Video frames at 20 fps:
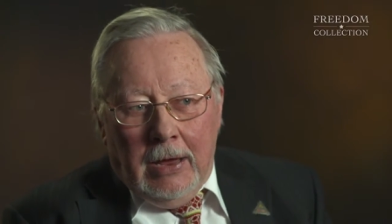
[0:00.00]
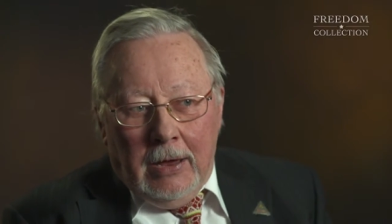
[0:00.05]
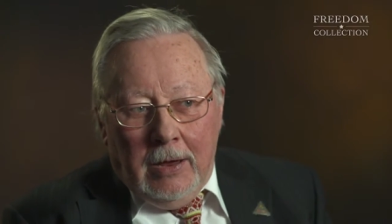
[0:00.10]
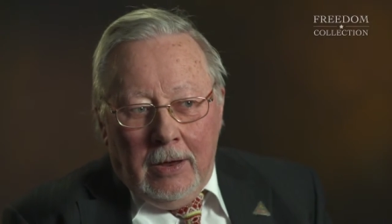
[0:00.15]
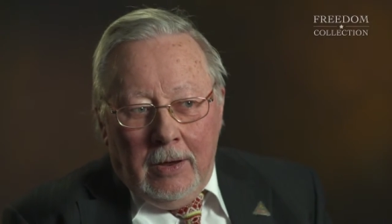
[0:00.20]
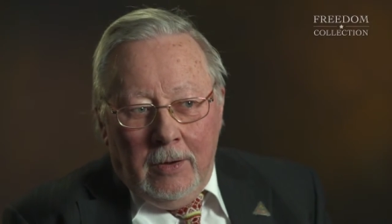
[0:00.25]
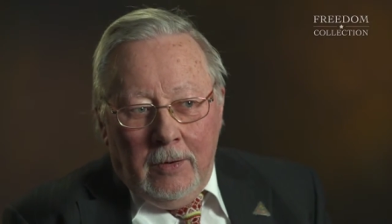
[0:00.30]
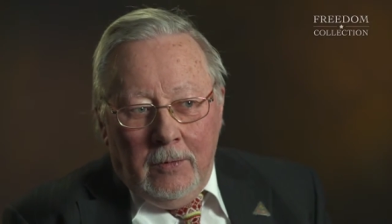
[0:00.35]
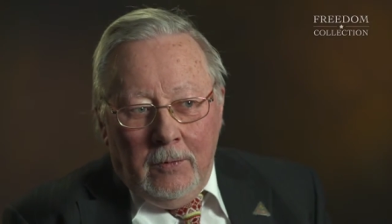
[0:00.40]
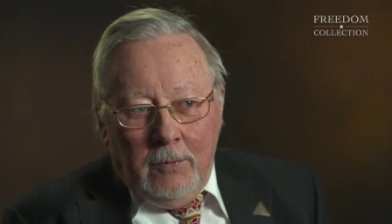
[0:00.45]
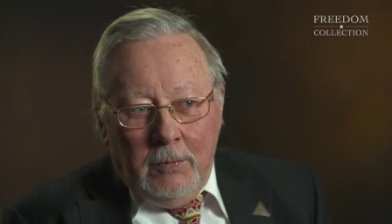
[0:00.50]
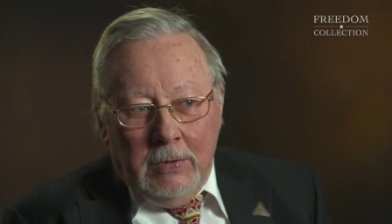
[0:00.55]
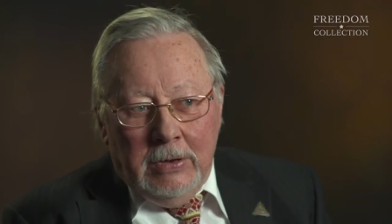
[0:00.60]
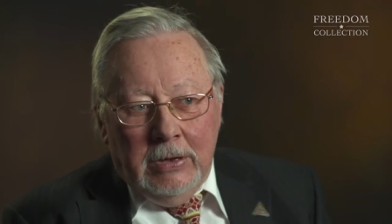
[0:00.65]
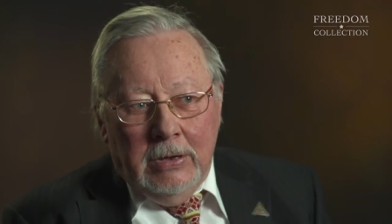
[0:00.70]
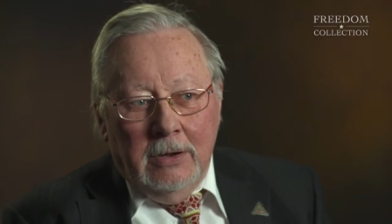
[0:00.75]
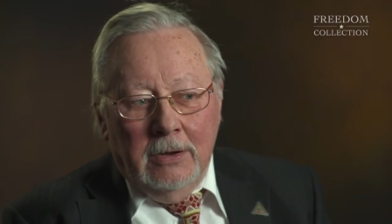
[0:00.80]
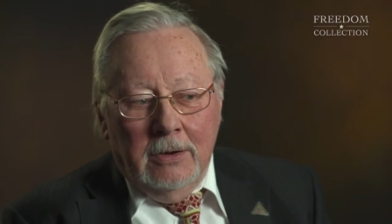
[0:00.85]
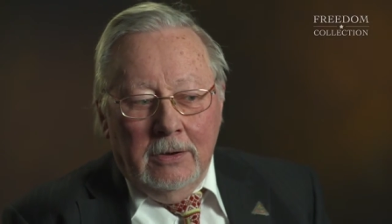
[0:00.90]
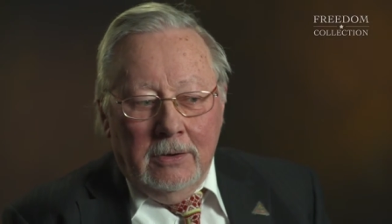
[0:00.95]
Uh,
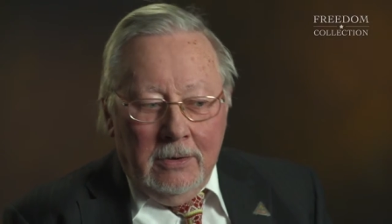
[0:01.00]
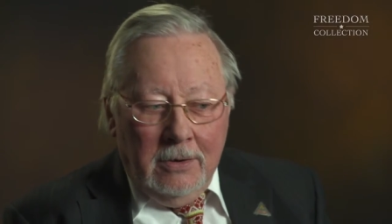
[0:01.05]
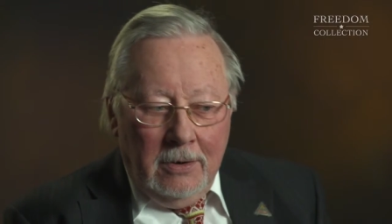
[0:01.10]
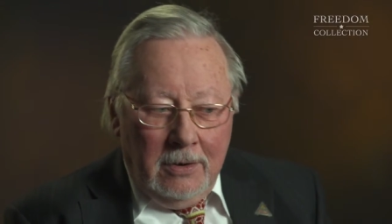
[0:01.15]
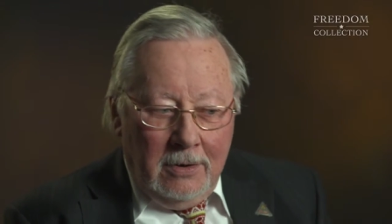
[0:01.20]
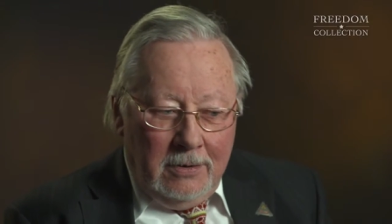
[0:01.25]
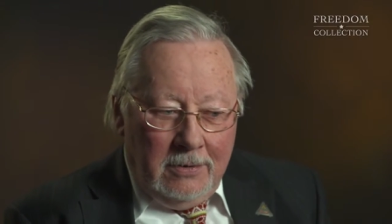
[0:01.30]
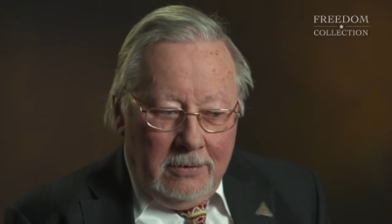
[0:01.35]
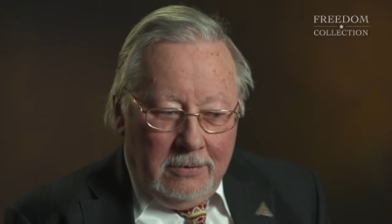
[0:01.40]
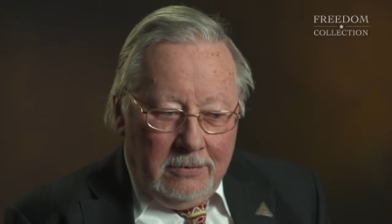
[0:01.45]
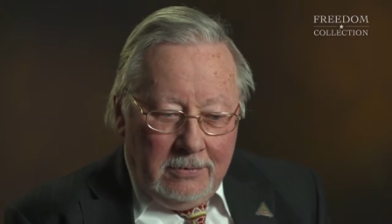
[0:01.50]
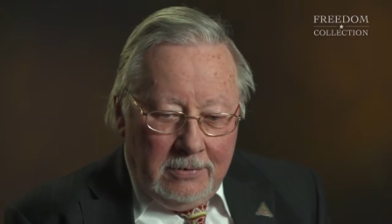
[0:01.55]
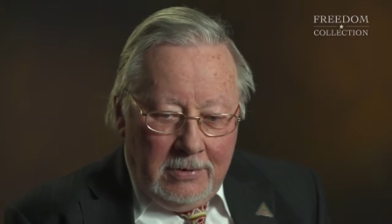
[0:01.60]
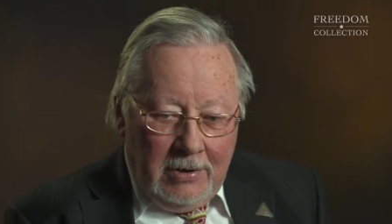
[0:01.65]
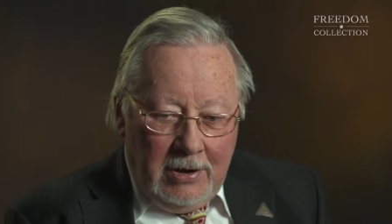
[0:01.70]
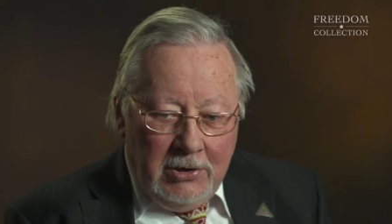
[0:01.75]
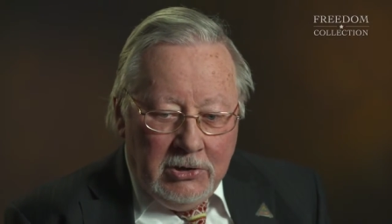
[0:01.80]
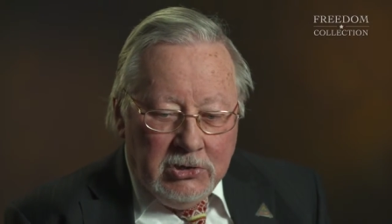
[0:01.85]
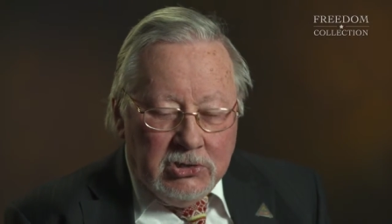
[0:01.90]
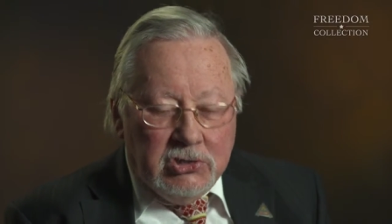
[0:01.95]
we uh,
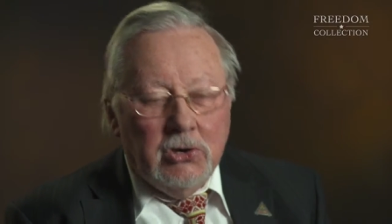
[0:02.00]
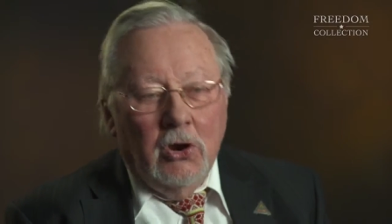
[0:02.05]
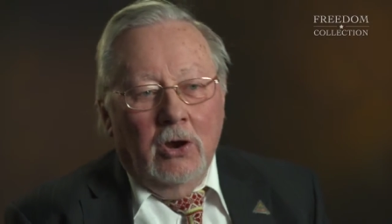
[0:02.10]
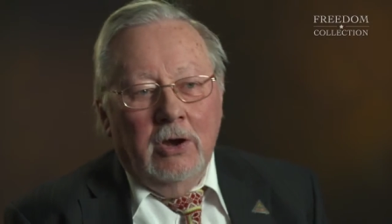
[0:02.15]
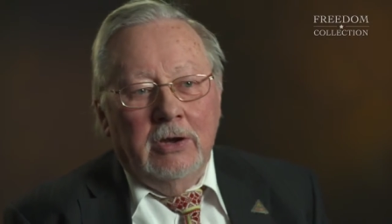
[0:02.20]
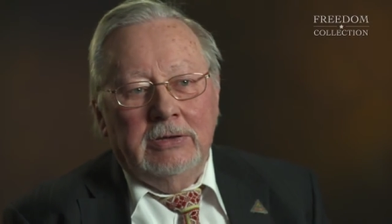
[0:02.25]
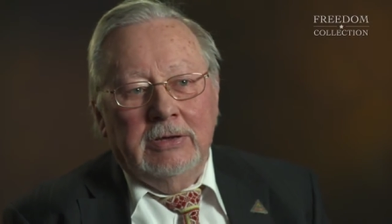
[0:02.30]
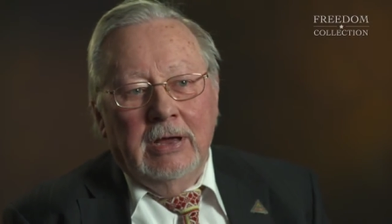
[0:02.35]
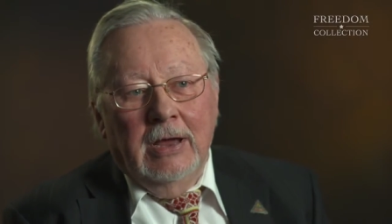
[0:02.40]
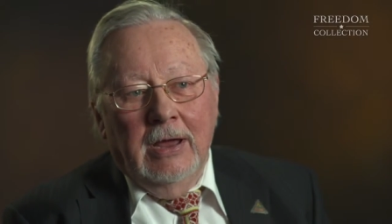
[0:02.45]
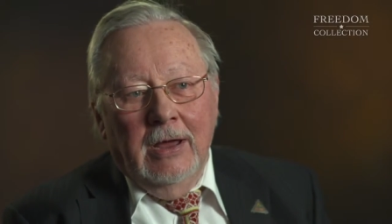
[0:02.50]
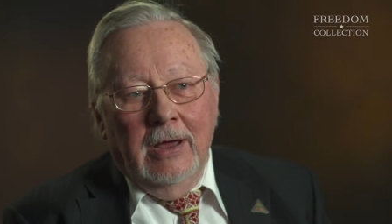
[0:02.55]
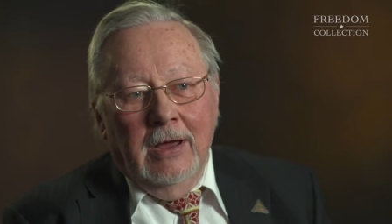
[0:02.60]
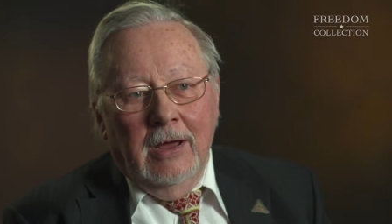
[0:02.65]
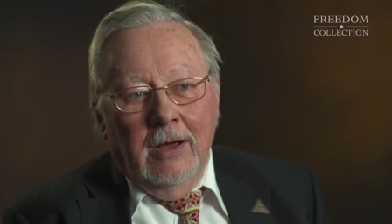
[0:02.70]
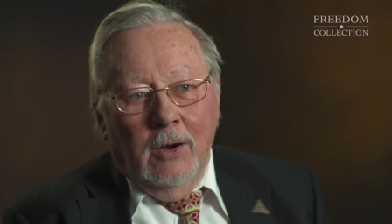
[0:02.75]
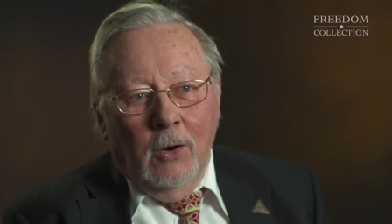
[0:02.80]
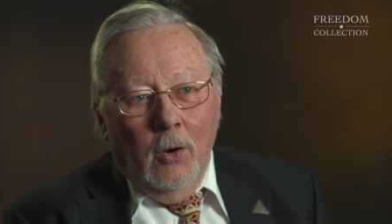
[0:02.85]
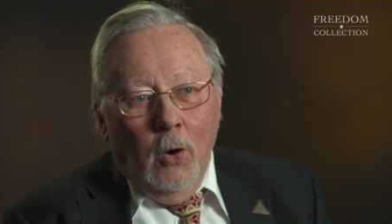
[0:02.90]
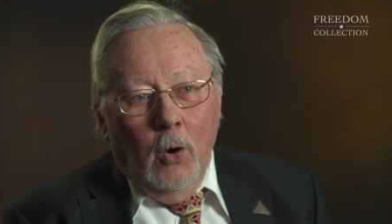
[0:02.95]
enjoyed
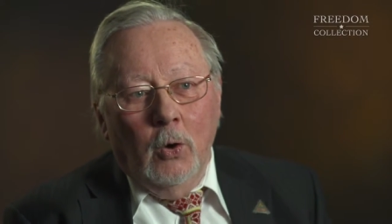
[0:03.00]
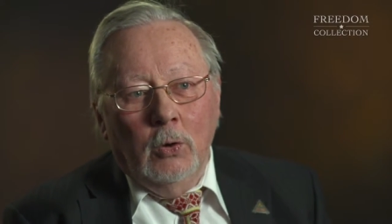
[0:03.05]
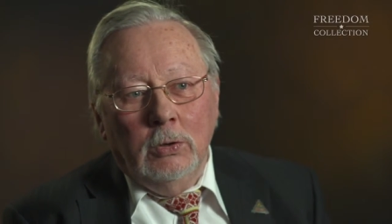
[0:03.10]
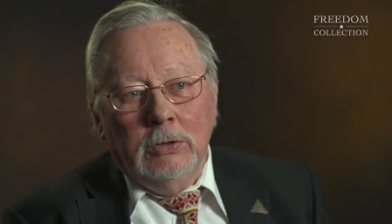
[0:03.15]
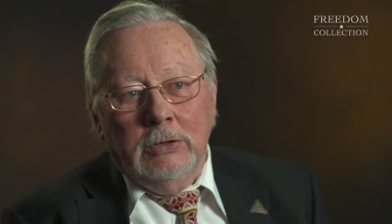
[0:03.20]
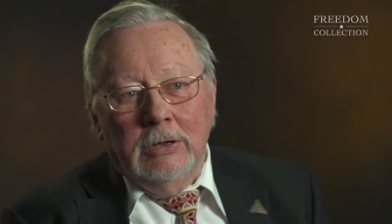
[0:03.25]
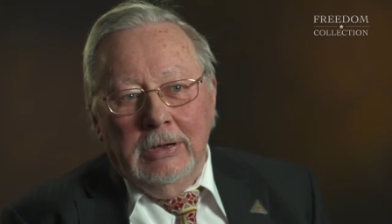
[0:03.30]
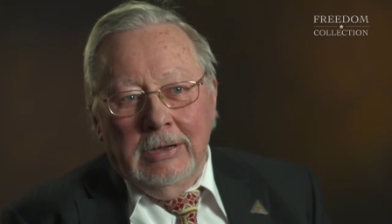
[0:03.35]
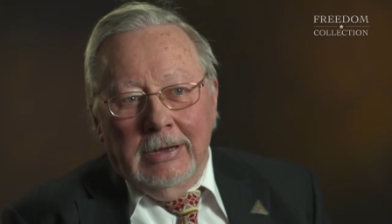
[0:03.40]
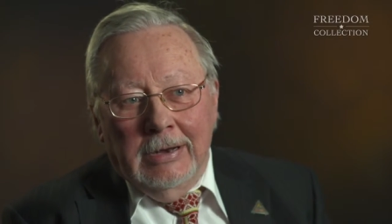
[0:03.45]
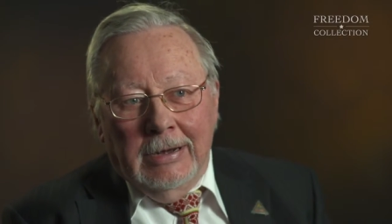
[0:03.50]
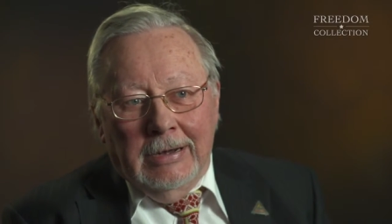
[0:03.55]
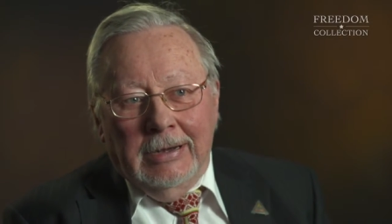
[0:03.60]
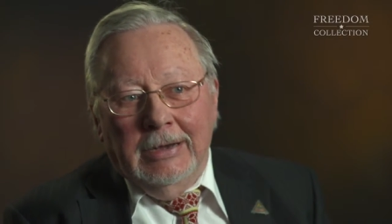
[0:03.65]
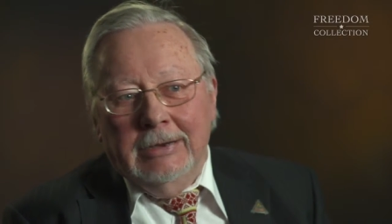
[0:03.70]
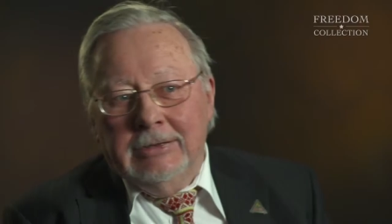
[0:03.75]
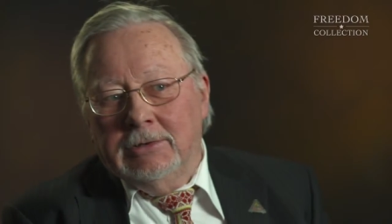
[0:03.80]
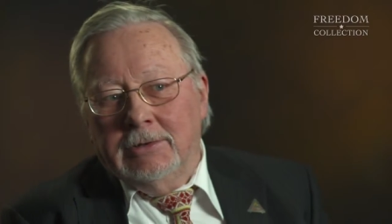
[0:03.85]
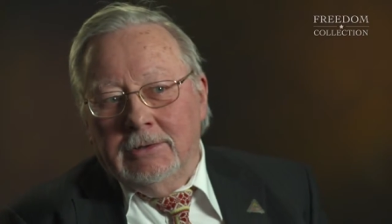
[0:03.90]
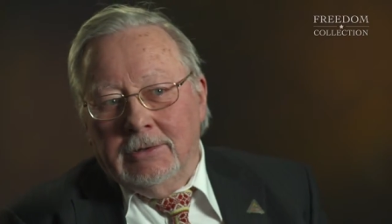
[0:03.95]
all
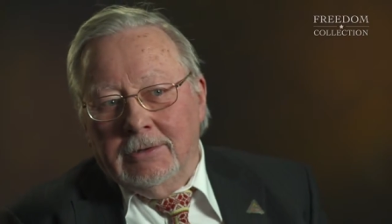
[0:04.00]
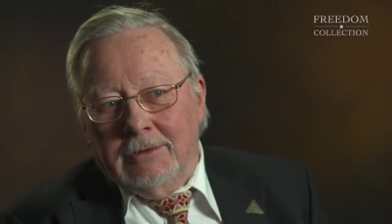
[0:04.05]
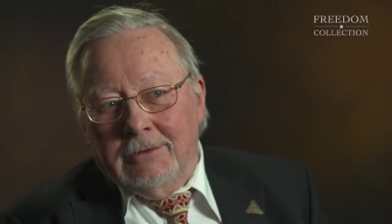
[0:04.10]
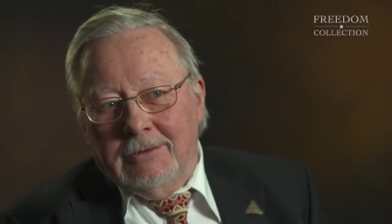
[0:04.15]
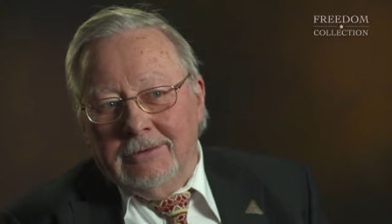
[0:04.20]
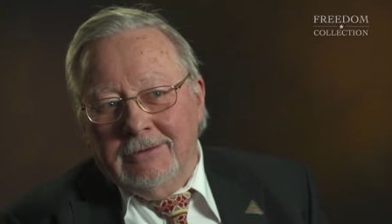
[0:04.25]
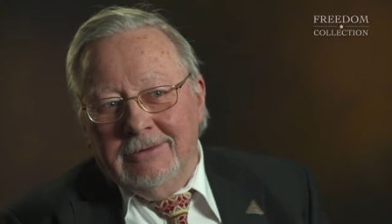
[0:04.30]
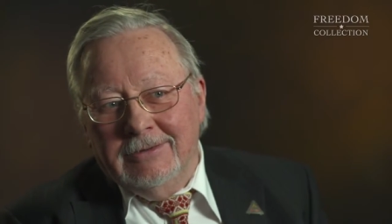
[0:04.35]
little